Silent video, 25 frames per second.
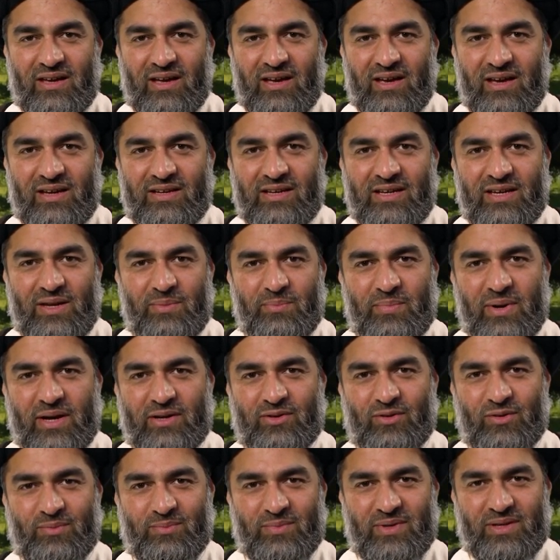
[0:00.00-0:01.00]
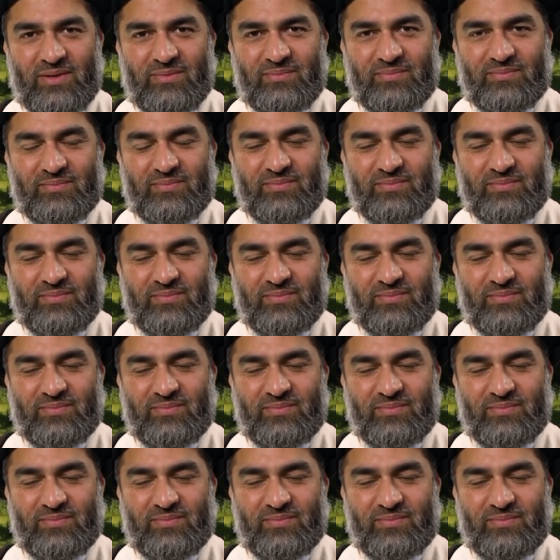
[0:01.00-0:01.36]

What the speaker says: had an impact on me.